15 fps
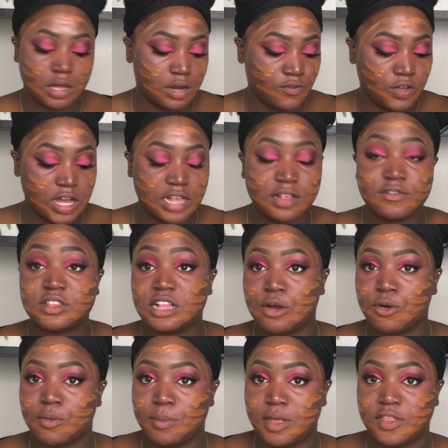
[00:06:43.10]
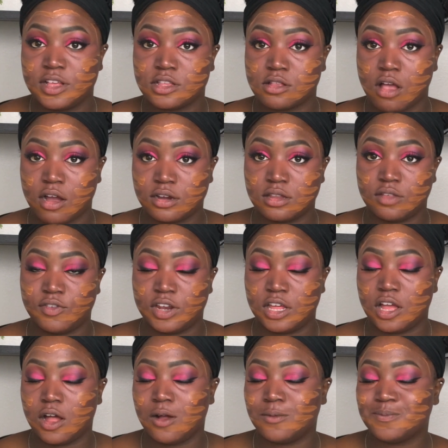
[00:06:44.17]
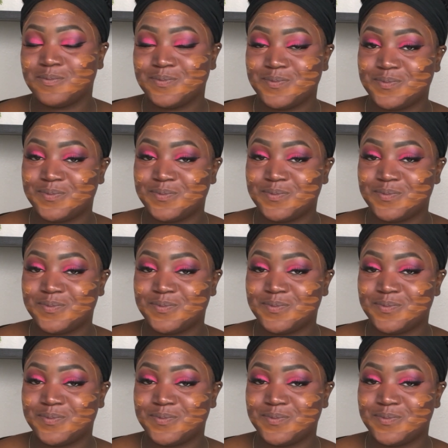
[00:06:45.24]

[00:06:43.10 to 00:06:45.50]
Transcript: If you guys have stuck with me this long into the video,